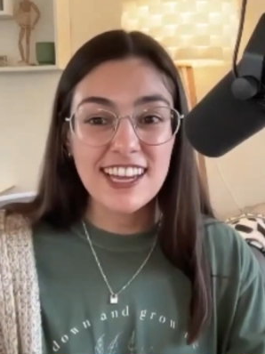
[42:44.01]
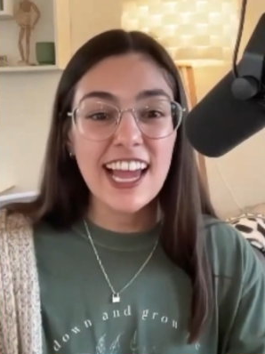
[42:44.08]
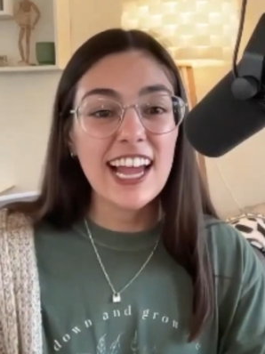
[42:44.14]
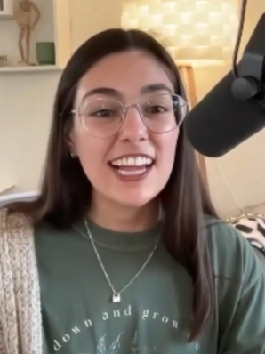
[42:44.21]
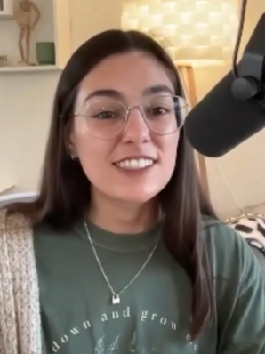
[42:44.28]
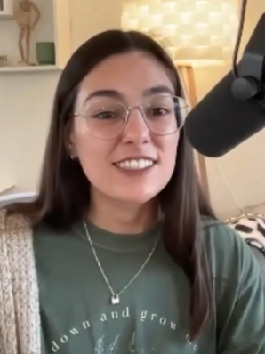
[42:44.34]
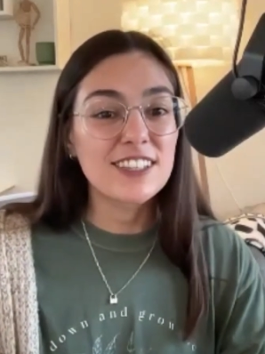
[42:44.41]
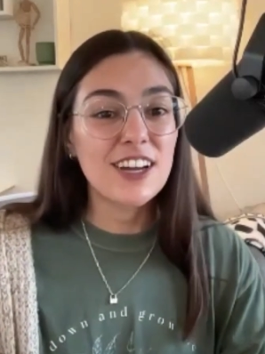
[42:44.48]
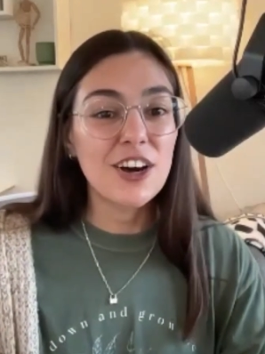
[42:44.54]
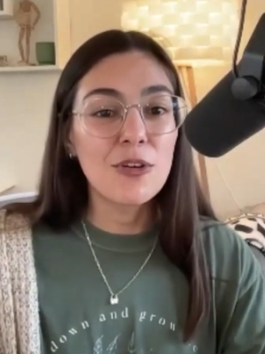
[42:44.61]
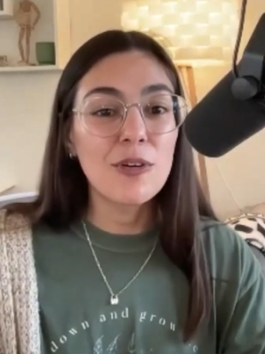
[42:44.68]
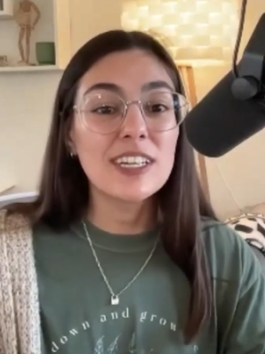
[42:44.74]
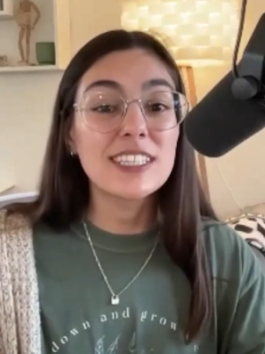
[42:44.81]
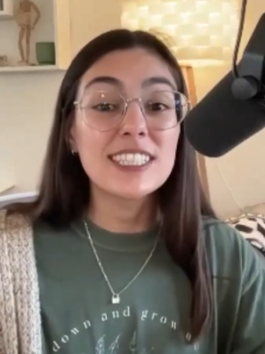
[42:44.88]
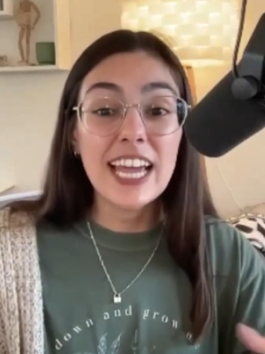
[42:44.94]
And
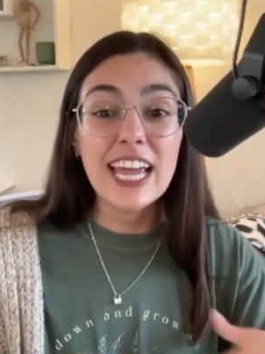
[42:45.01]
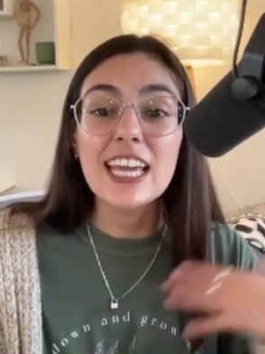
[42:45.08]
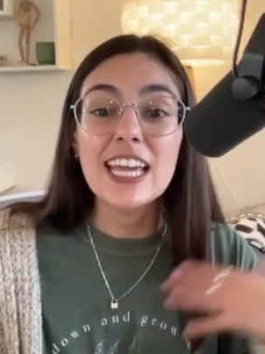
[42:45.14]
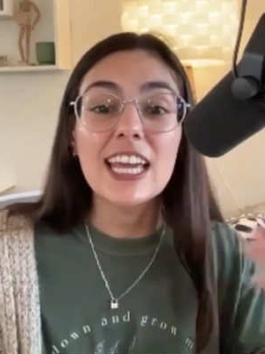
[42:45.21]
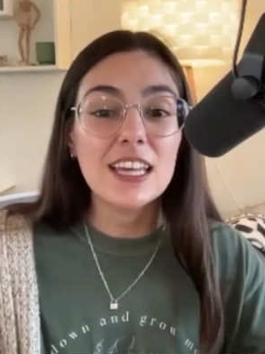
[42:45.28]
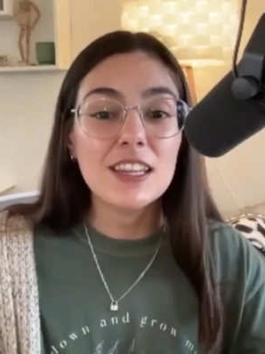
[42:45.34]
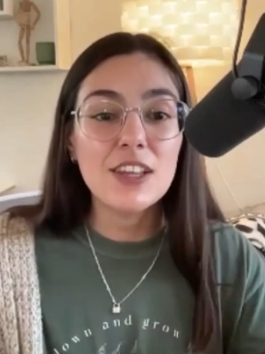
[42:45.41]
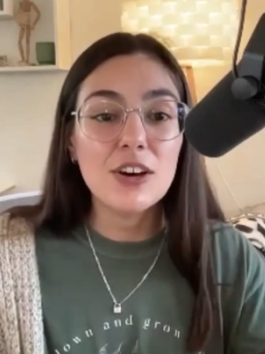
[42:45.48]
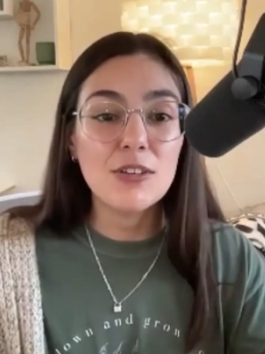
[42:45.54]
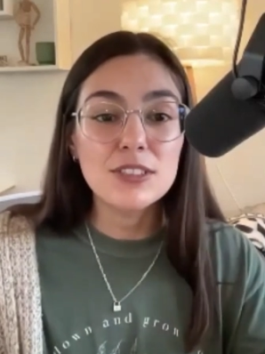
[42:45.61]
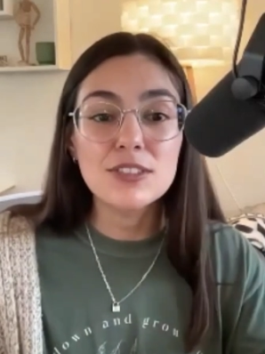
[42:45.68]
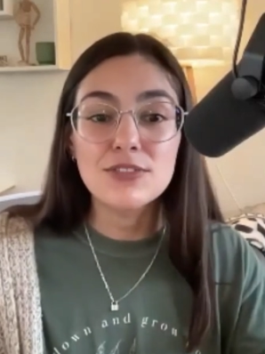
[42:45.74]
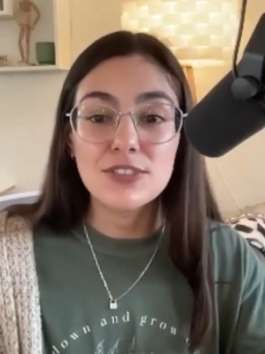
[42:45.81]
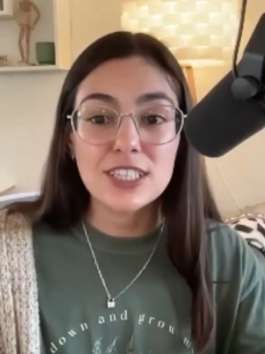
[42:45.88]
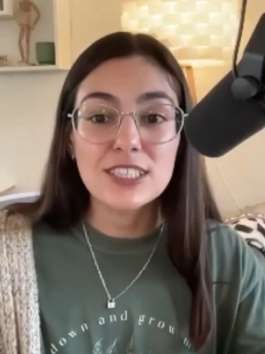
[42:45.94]
so taking
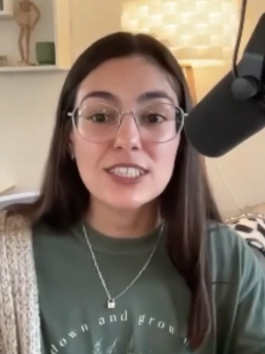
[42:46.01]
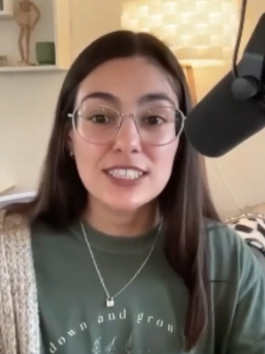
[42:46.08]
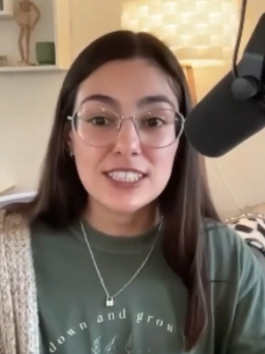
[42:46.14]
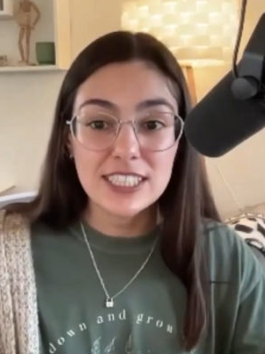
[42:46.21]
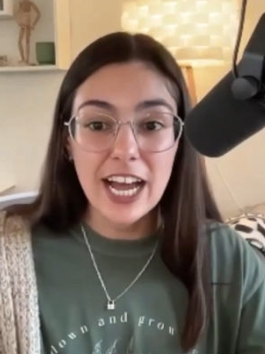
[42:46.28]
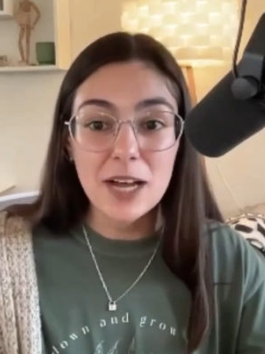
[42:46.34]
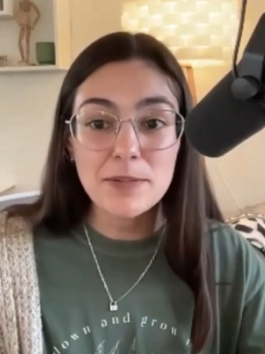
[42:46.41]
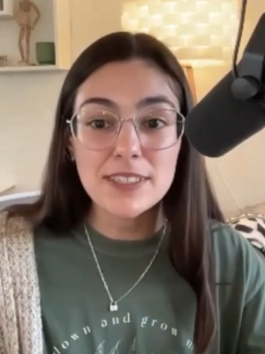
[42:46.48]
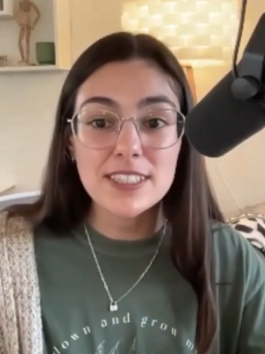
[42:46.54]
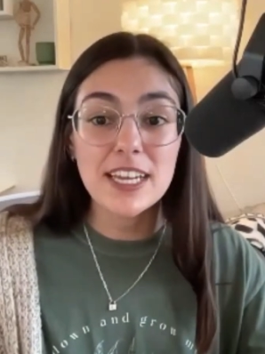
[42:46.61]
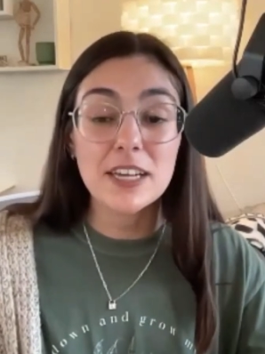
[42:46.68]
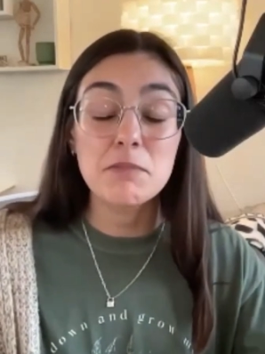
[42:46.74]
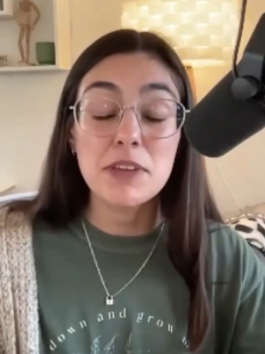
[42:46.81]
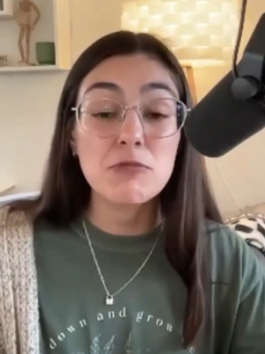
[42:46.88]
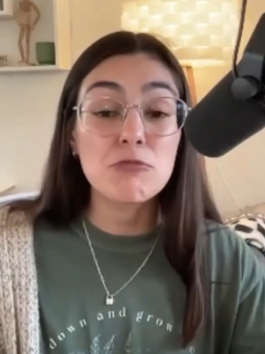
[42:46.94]
those first steps
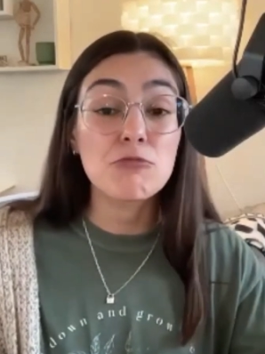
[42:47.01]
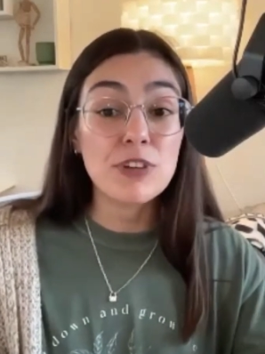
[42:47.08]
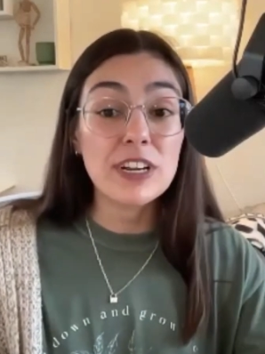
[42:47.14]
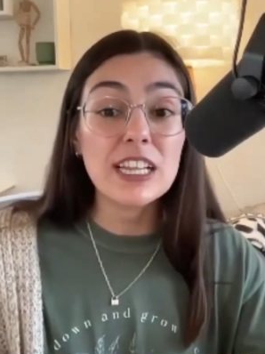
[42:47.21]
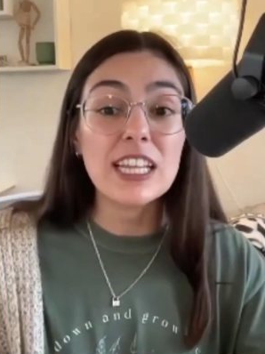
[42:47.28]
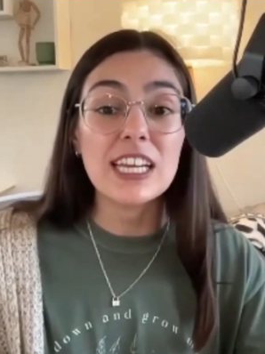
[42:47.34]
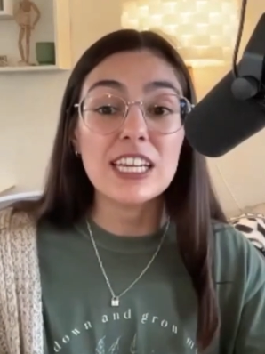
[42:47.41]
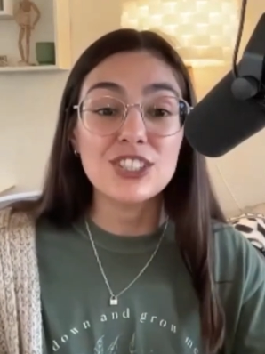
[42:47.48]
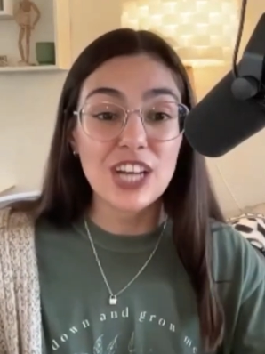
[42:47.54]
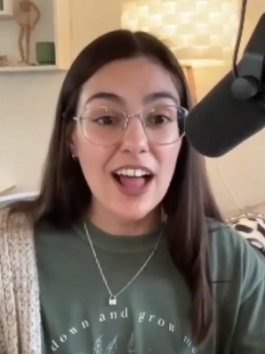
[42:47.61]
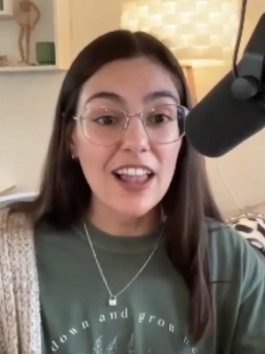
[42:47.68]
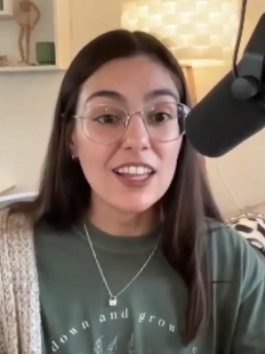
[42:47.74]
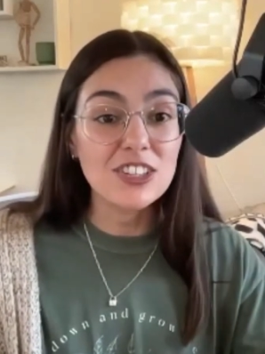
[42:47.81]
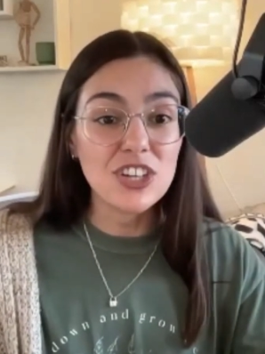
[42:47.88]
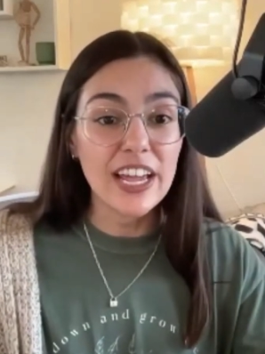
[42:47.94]
can be really
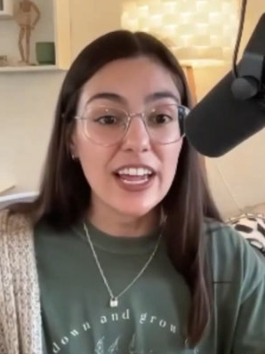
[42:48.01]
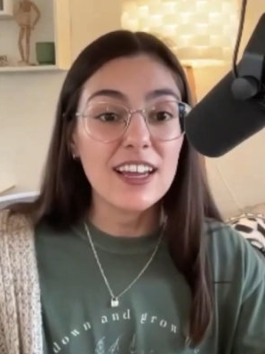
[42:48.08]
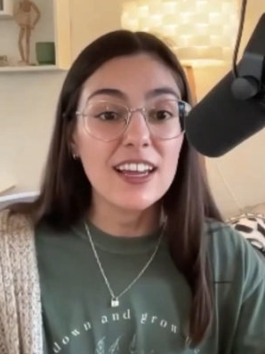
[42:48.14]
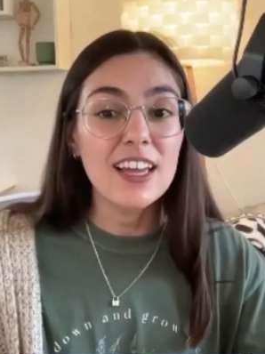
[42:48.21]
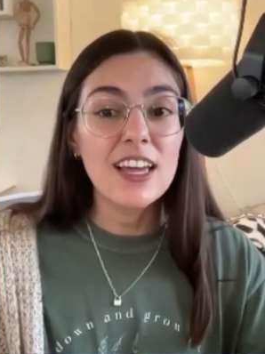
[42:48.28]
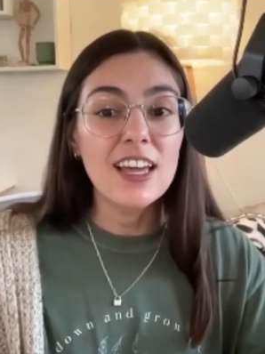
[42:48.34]
challenging.